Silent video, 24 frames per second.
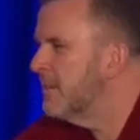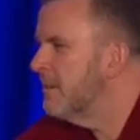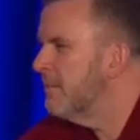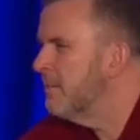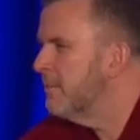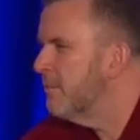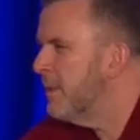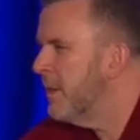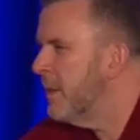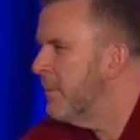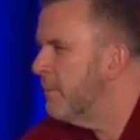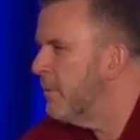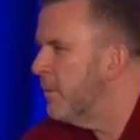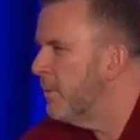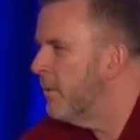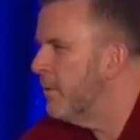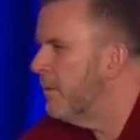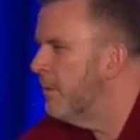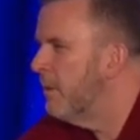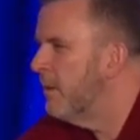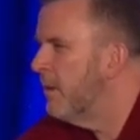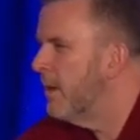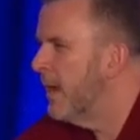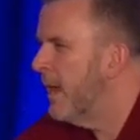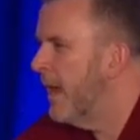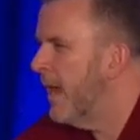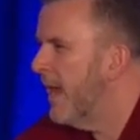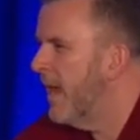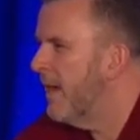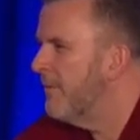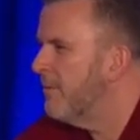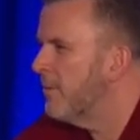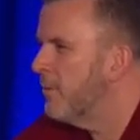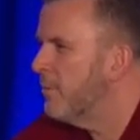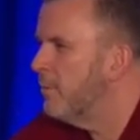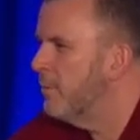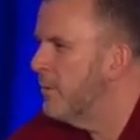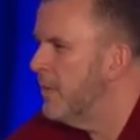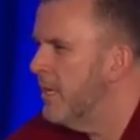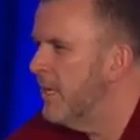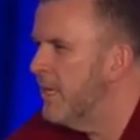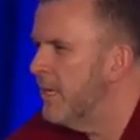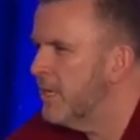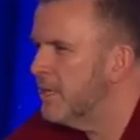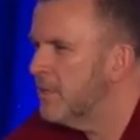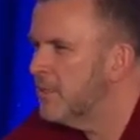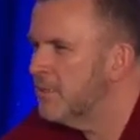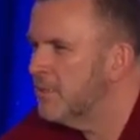people have a
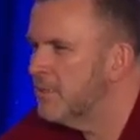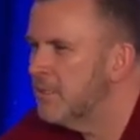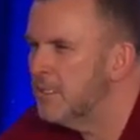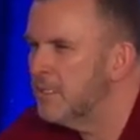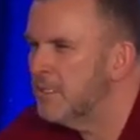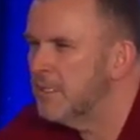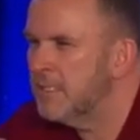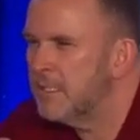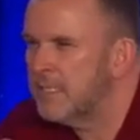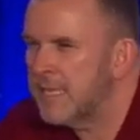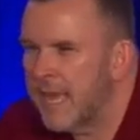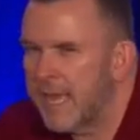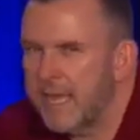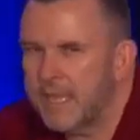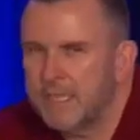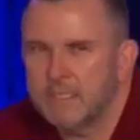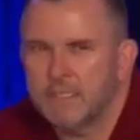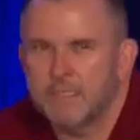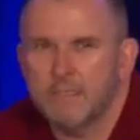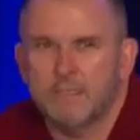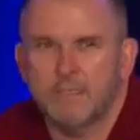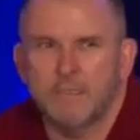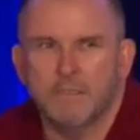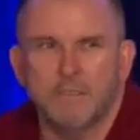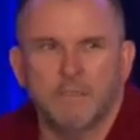really good taste.